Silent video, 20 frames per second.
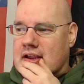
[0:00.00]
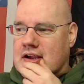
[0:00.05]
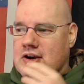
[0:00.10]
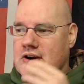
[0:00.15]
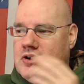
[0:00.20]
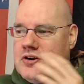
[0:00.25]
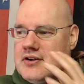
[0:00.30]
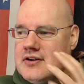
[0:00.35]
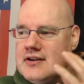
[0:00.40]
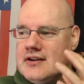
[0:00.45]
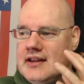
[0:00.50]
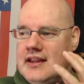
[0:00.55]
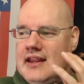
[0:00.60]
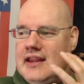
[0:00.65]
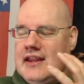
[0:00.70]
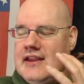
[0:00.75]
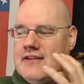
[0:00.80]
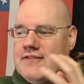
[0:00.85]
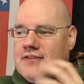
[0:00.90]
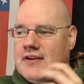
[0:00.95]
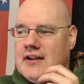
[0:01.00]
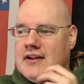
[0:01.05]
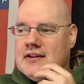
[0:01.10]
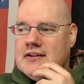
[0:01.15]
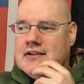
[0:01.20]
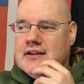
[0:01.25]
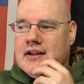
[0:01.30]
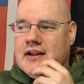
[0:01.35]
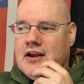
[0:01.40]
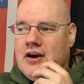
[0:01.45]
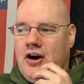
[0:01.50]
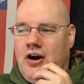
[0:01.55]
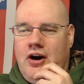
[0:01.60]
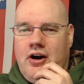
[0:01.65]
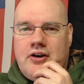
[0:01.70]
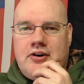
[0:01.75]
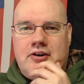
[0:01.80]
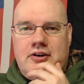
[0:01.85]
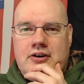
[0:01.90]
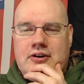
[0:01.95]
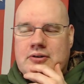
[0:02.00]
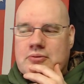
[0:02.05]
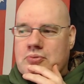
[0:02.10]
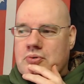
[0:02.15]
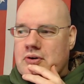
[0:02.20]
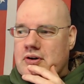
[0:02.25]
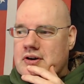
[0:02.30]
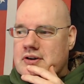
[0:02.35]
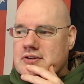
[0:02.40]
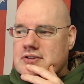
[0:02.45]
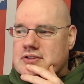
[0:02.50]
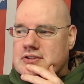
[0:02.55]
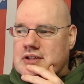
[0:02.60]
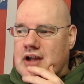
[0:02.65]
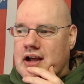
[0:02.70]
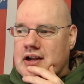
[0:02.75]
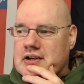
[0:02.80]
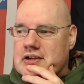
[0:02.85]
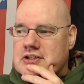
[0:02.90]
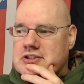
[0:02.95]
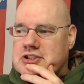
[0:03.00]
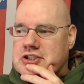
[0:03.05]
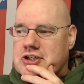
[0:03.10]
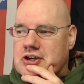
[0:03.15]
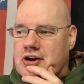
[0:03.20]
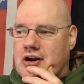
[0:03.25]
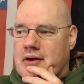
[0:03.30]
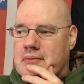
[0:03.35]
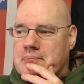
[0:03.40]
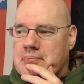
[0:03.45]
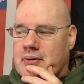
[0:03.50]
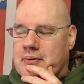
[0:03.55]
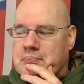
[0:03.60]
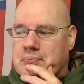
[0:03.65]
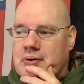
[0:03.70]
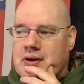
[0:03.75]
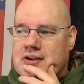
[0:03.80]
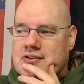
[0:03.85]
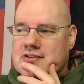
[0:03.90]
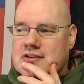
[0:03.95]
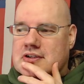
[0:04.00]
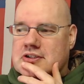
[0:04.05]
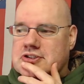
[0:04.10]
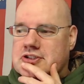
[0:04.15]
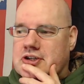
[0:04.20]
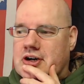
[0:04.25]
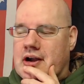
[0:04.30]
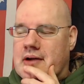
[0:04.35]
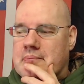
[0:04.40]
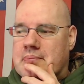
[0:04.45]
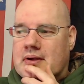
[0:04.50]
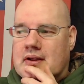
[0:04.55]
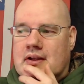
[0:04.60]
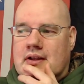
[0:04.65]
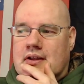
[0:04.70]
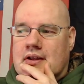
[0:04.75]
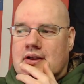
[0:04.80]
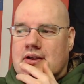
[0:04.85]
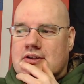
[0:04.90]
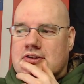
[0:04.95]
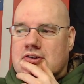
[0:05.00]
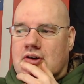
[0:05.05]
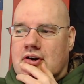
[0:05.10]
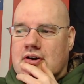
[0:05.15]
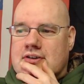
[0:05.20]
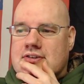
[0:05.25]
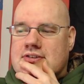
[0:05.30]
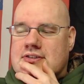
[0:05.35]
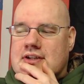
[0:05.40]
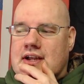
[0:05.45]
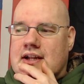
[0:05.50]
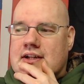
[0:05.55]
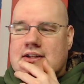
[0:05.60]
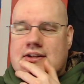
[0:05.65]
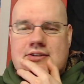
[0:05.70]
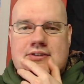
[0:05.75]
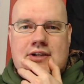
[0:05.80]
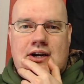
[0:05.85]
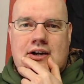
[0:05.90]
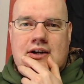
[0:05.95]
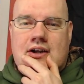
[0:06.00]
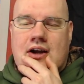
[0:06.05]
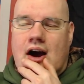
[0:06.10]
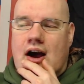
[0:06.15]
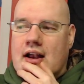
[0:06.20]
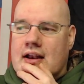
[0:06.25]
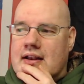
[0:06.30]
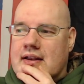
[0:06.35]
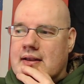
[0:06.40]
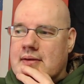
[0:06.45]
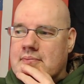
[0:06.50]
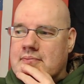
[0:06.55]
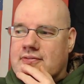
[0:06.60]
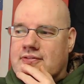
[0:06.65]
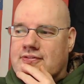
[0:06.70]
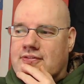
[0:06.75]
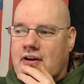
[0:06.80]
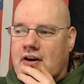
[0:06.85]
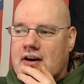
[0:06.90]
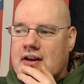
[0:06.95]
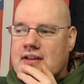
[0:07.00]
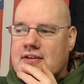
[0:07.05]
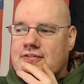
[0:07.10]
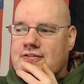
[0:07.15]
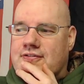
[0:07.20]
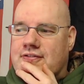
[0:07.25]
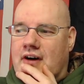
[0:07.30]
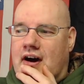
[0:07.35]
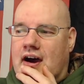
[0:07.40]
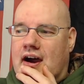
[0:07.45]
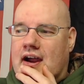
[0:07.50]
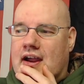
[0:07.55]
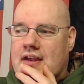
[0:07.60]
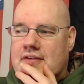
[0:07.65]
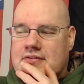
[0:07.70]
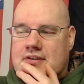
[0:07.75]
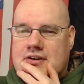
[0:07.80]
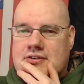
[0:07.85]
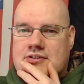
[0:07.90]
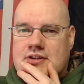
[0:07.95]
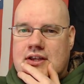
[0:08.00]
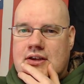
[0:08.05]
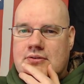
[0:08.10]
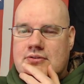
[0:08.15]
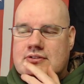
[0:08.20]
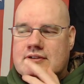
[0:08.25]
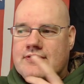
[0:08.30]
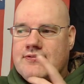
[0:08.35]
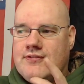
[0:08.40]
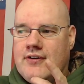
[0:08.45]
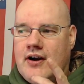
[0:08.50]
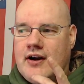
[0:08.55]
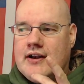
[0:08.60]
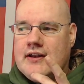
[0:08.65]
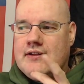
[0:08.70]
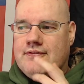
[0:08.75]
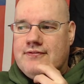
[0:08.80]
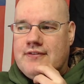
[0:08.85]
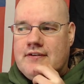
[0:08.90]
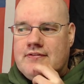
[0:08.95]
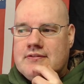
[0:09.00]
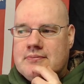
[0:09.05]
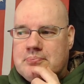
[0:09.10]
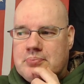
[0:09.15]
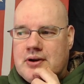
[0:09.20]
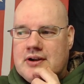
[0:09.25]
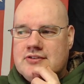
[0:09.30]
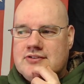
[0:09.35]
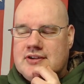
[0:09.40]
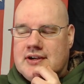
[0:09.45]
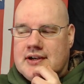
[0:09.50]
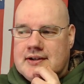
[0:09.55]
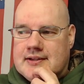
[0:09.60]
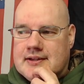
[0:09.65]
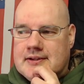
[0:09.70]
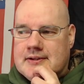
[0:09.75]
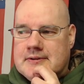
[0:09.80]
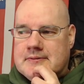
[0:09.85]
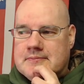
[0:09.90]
couldn't even utter the words Donald Trump or President Trump? So instead they started calling him 45 because he was the 45th president.